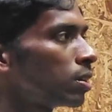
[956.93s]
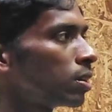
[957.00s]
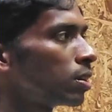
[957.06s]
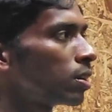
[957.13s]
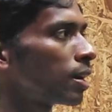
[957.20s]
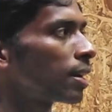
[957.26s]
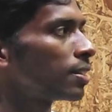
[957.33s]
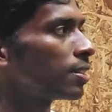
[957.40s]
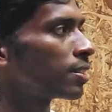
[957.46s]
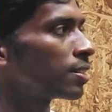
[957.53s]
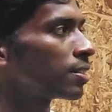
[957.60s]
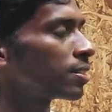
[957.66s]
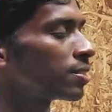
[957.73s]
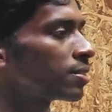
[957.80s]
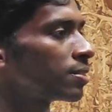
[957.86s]
and
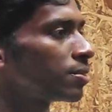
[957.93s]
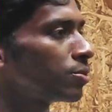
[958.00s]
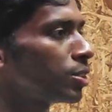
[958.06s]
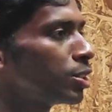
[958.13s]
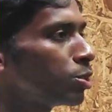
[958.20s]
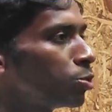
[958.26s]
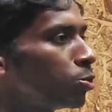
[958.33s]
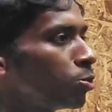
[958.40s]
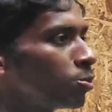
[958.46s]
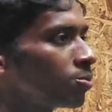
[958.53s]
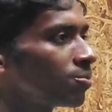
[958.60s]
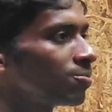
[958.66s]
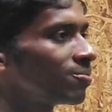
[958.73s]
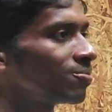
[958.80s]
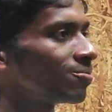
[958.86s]
we
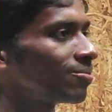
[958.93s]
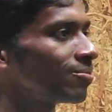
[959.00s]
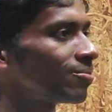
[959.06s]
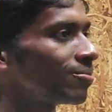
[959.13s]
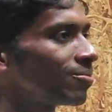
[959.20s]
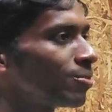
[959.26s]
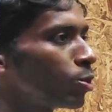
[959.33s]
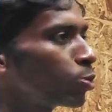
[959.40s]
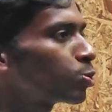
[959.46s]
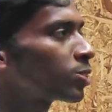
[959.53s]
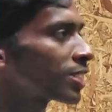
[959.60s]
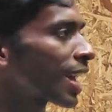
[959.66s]
do lose